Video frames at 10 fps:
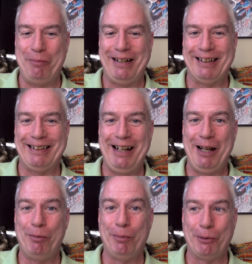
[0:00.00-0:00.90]
because I
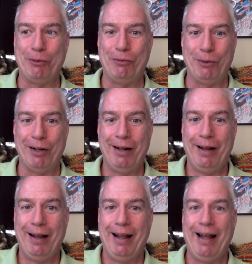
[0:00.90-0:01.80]
am a book reviewer.
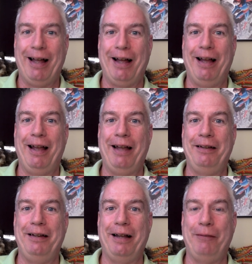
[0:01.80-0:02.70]
Uh,
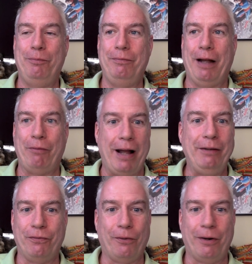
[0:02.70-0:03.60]
and I, I
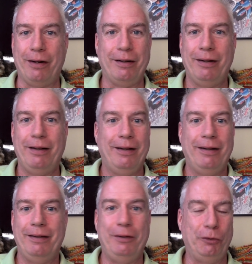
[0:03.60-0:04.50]
write for
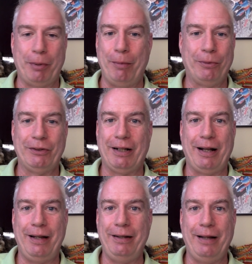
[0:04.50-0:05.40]
newspapers and
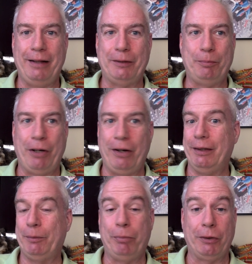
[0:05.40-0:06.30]
I
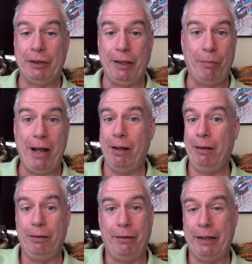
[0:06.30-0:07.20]
experience books in the mail,
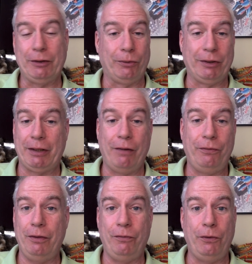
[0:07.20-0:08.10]
all that sort of stuff.
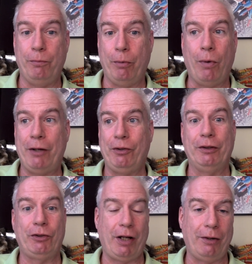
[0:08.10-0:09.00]
If you've been watching
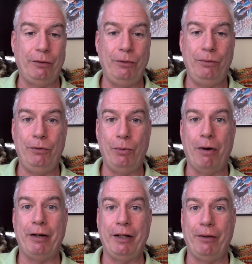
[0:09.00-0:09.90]
this channel, you, you
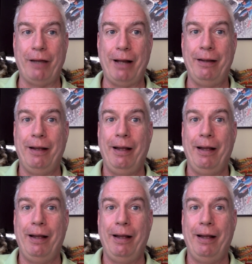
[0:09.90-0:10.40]
already know that.